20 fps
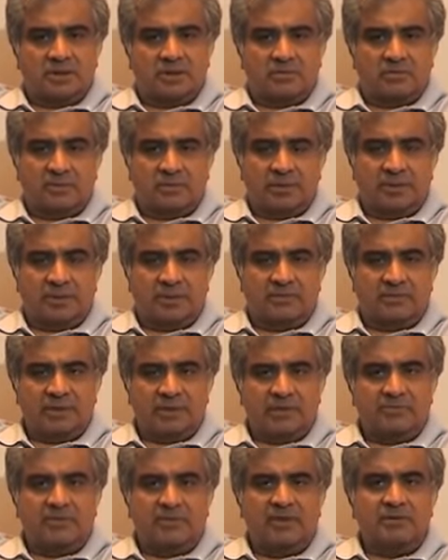working
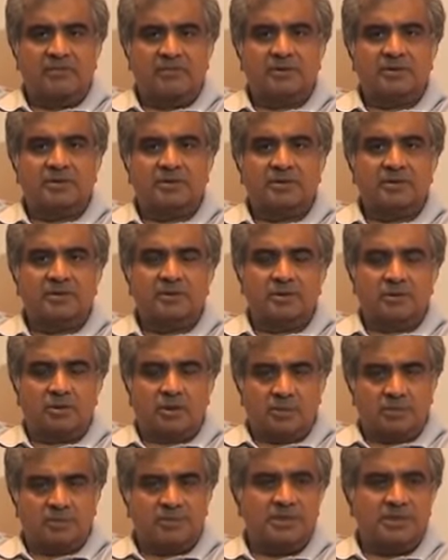pretty well with the top